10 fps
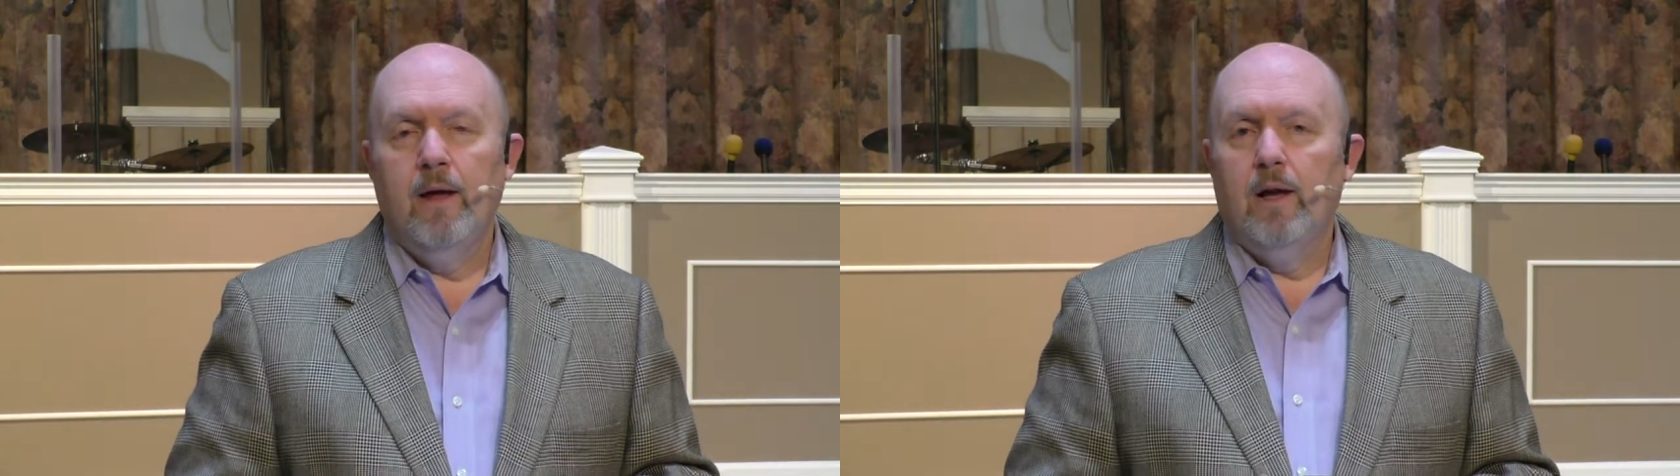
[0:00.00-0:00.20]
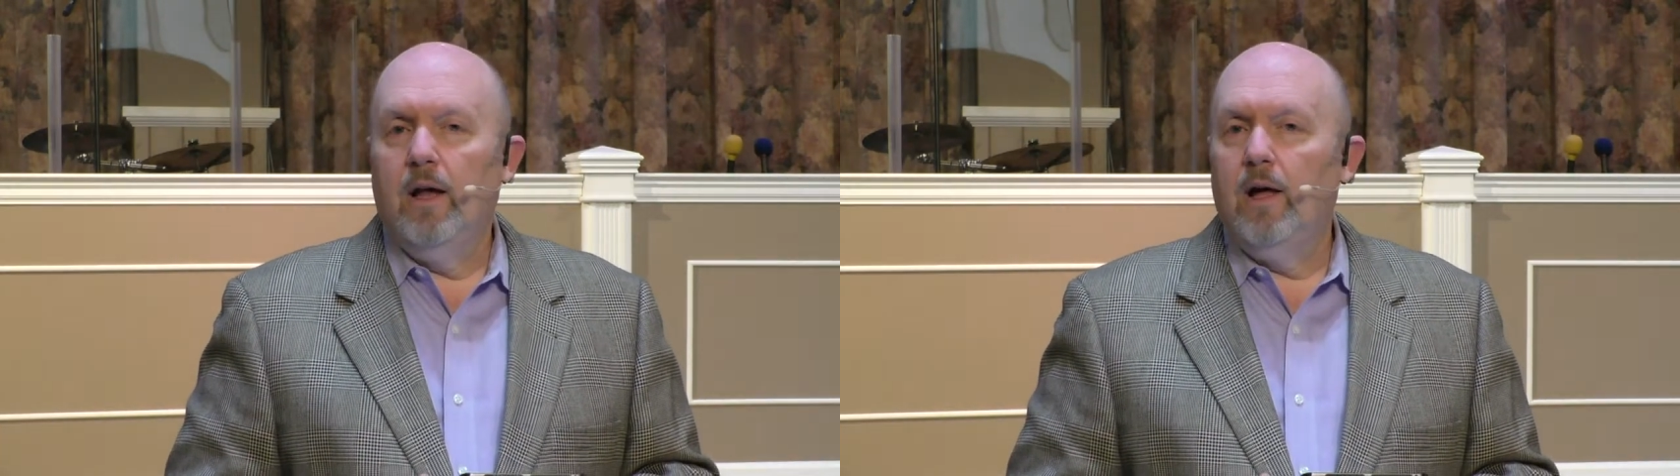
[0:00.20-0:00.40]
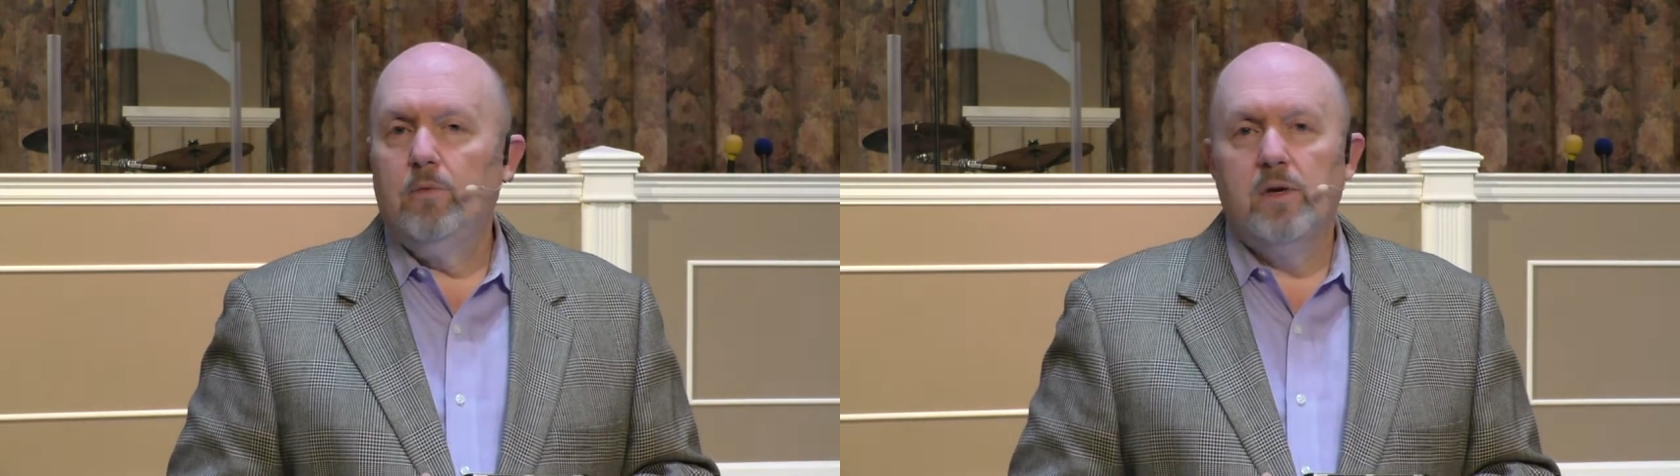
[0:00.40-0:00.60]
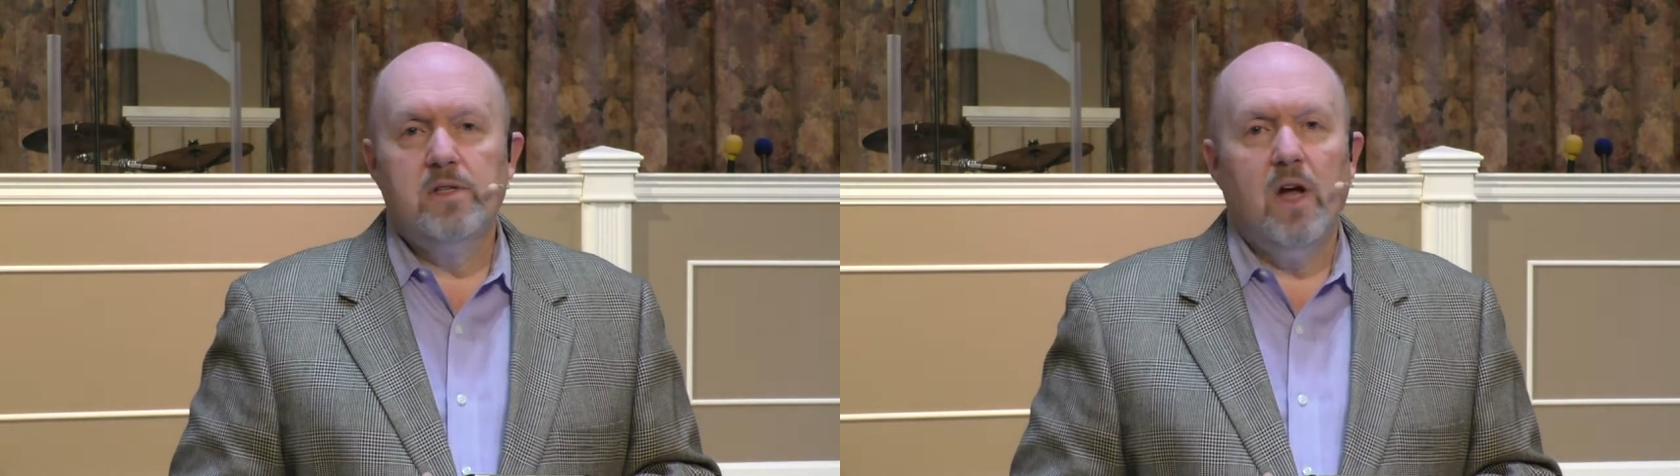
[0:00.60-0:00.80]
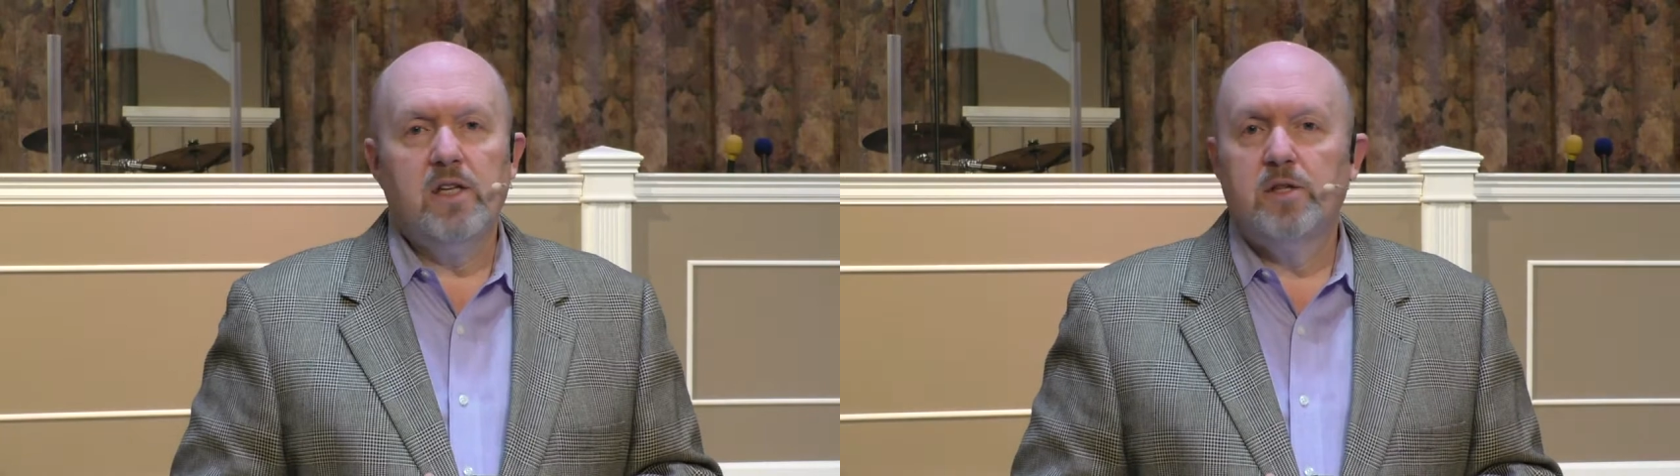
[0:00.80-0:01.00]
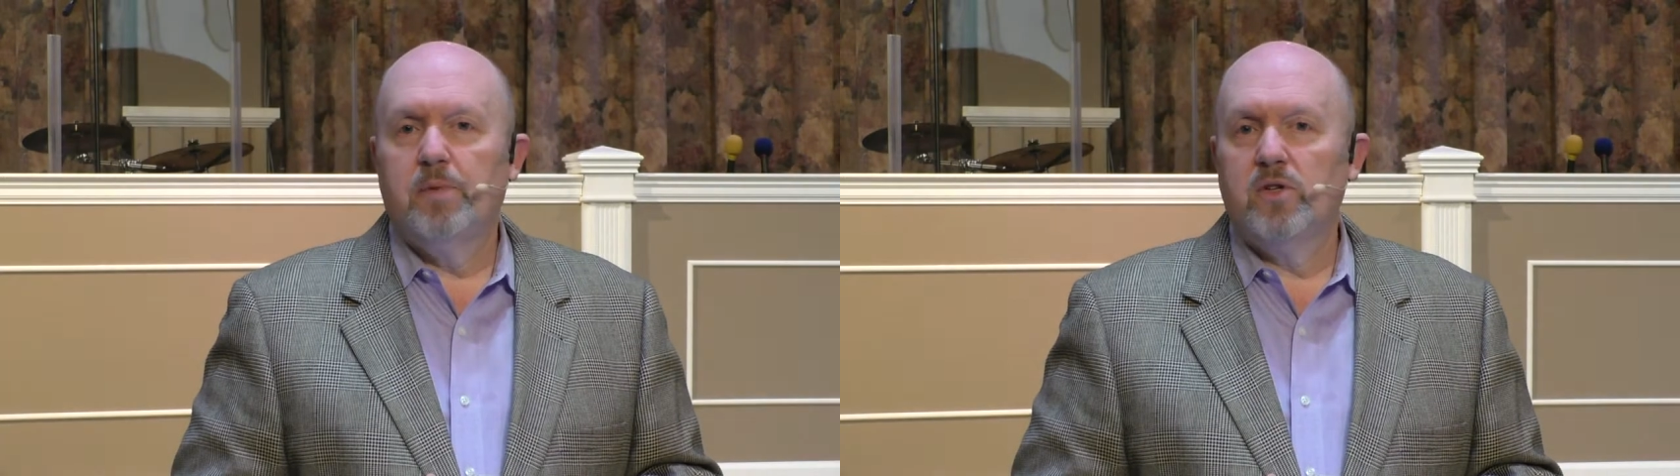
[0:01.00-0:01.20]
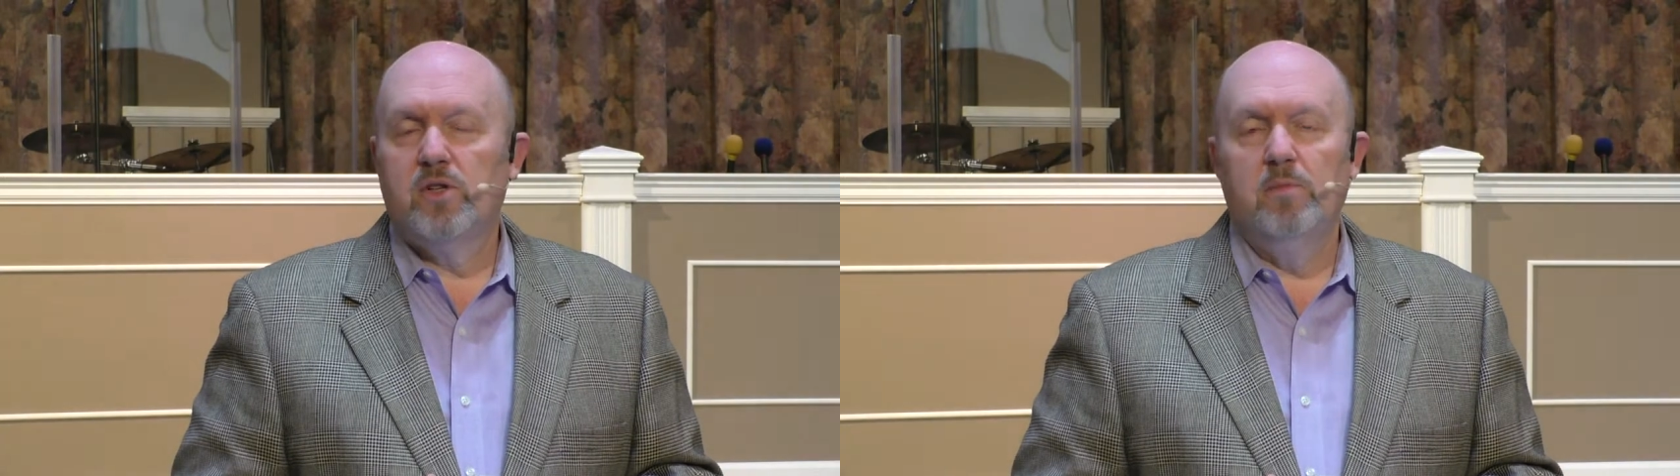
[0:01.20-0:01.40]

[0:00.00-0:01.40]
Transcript: Lot was not supposed